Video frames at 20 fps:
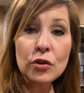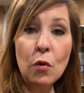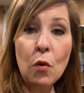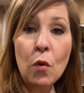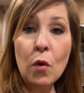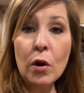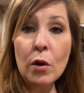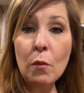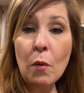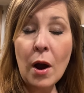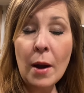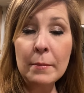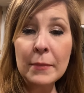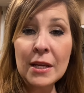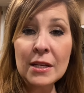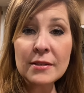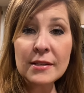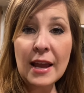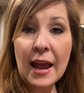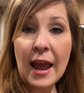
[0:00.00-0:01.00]
or want
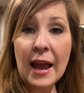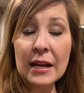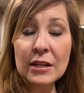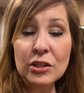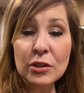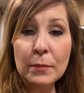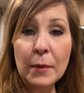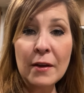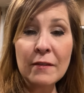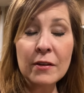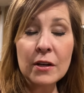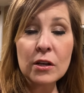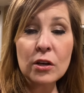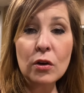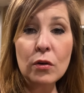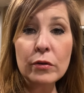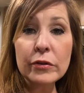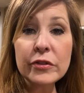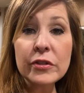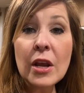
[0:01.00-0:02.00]
me to add to my
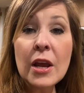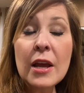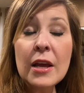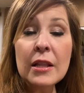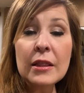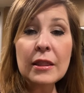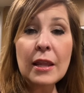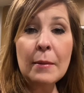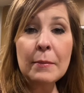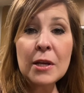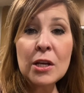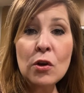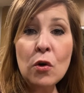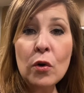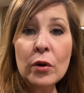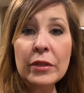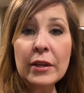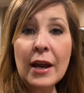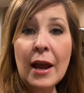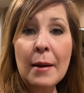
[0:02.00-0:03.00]
videos, let me know
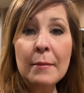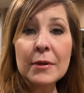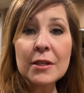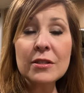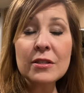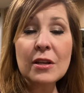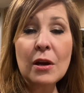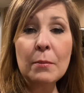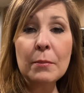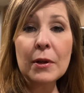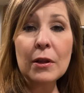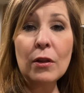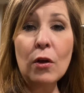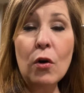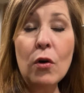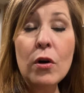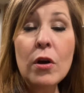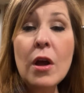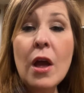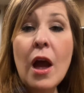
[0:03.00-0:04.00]
in the comments down
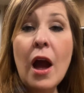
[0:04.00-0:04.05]
below.